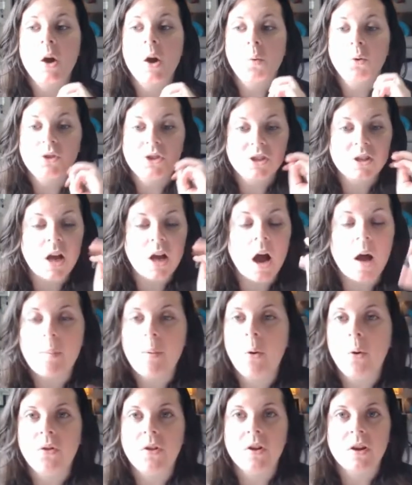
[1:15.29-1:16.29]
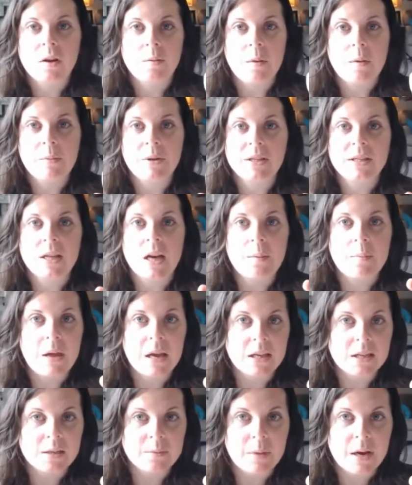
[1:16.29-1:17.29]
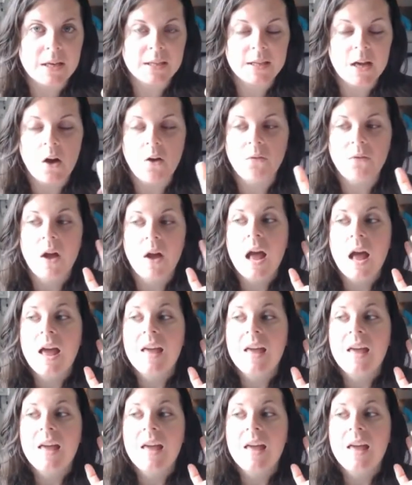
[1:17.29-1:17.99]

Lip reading: will just uphold the commitments that I make to myself.